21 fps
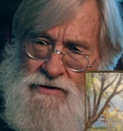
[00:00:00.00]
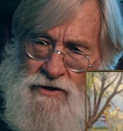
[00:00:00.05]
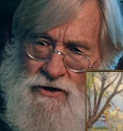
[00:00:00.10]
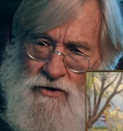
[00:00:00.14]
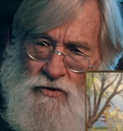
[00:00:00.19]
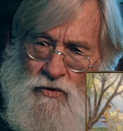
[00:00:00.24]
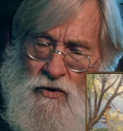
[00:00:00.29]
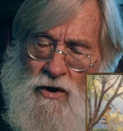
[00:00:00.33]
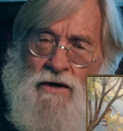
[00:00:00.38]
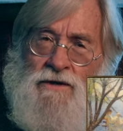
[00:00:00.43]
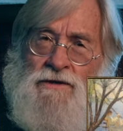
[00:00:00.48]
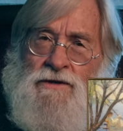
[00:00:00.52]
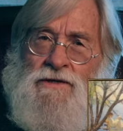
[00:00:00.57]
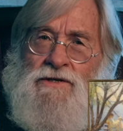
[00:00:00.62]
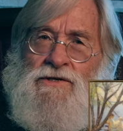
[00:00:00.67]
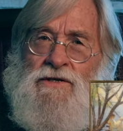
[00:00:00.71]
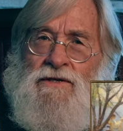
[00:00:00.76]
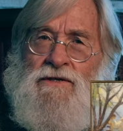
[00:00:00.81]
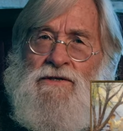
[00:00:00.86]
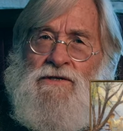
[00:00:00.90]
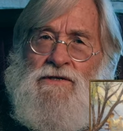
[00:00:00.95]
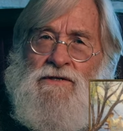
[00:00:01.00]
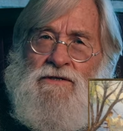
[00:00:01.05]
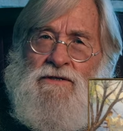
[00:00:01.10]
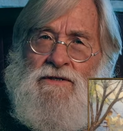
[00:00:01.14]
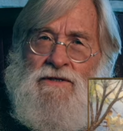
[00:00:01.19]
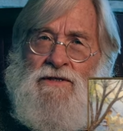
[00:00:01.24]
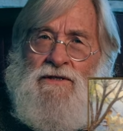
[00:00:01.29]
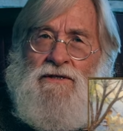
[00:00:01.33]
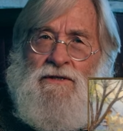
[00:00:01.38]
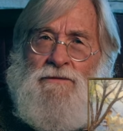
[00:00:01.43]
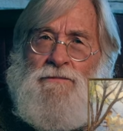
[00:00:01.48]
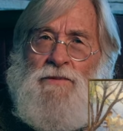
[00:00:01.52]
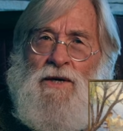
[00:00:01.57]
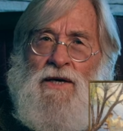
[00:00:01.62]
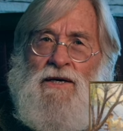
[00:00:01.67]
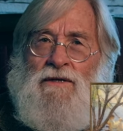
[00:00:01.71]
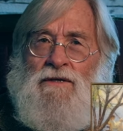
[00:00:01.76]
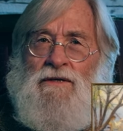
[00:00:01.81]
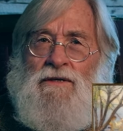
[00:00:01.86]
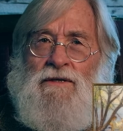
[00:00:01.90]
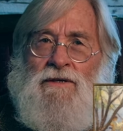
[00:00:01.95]
qualities in the skin of the
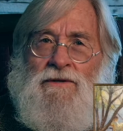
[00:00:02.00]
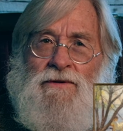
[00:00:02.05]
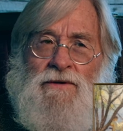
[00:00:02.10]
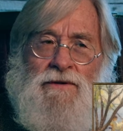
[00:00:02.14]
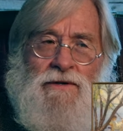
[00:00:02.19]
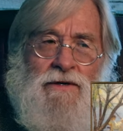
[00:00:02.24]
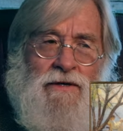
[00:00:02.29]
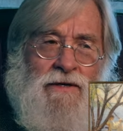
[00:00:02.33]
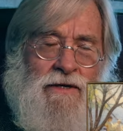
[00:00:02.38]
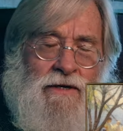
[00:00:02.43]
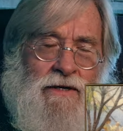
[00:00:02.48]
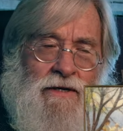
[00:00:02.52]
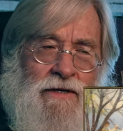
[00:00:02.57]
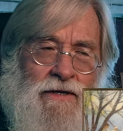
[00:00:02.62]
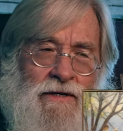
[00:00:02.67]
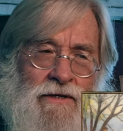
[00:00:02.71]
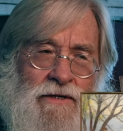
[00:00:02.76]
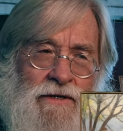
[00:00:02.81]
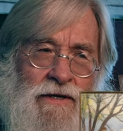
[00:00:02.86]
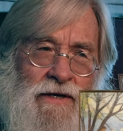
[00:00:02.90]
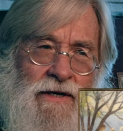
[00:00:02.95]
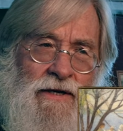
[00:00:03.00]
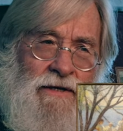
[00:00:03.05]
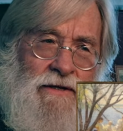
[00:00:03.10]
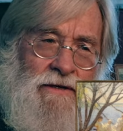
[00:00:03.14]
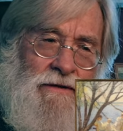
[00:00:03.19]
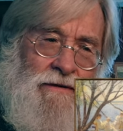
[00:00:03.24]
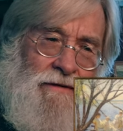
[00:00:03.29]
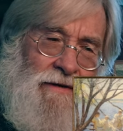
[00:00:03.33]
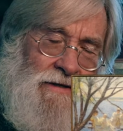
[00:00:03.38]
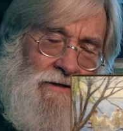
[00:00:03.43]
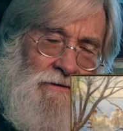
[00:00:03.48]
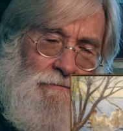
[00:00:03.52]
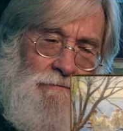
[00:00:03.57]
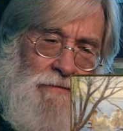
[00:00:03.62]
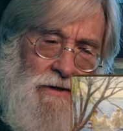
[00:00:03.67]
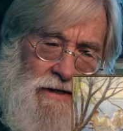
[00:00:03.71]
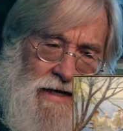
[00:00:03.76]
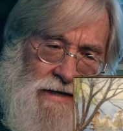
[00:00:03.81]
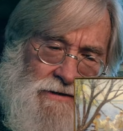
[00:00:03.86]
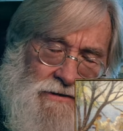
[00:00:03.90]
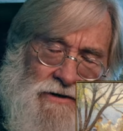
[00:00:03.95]
painting. And that's a,
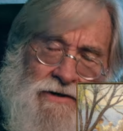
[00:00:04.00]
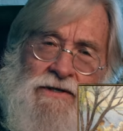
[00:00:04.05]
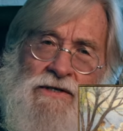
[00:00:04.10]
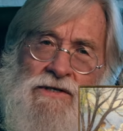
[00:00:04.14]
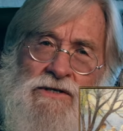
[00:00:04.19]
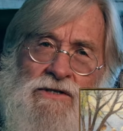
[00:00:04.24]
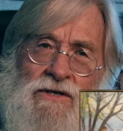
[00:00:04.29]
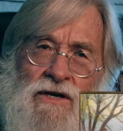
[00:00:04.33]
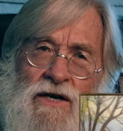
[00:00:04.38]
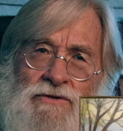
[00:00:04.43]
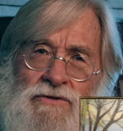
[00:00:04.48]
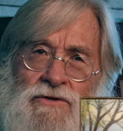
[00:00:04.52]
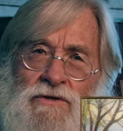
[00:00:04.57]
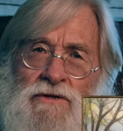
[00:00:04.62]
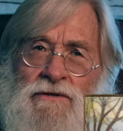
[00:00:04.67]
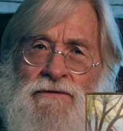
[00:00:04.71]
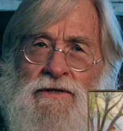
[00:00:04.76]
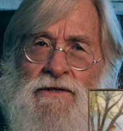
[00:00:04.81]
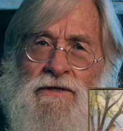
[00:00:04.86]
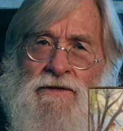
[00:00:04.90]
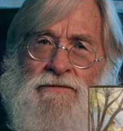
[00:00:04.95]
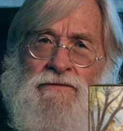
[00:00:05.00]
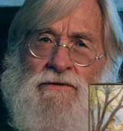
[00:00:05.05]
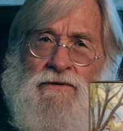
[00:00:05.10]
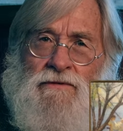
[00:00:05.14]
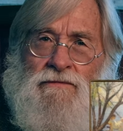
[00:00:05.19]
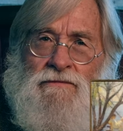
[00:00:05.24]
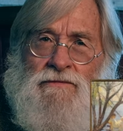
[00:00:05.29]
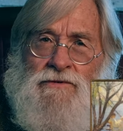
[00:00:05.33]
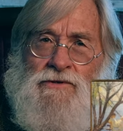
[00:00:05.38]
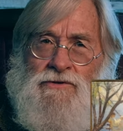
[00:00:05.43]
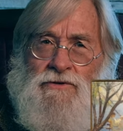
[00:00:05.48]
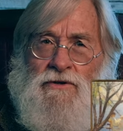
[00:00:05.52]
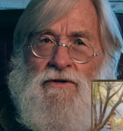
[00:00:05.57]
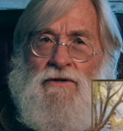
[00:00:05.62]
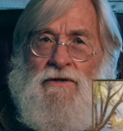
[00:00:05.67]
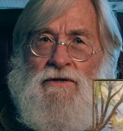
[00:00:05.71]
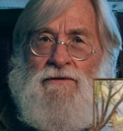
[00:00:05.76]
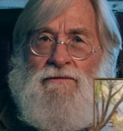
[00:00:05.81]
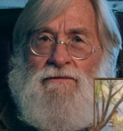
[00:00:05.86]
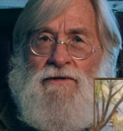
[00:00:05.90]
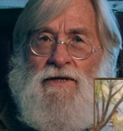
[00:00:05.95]
but that's a discussion of a different
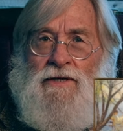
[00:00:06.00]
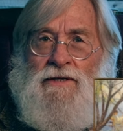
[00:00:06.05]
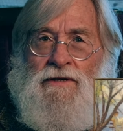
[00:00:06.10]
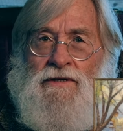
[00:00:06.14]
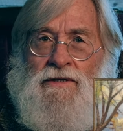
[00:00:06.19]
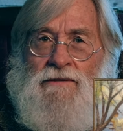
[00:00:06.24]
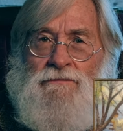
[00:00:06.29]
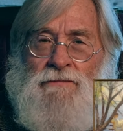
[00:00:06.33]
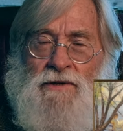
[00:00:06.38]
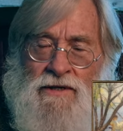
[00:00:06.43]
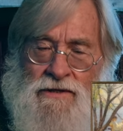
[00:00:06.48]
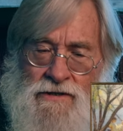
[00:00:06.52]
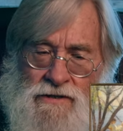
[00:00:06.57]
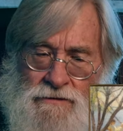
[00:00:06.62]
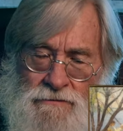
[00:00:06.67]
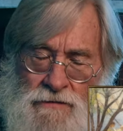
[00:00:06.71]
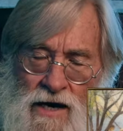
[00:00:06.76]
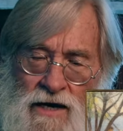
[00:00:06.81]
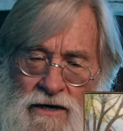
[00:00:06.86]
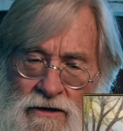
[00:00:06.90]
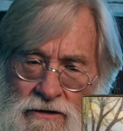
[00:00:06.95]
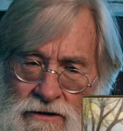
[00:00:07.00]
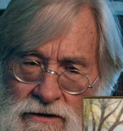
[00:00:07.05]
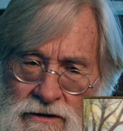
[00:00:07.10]
sort, right? But it's a matter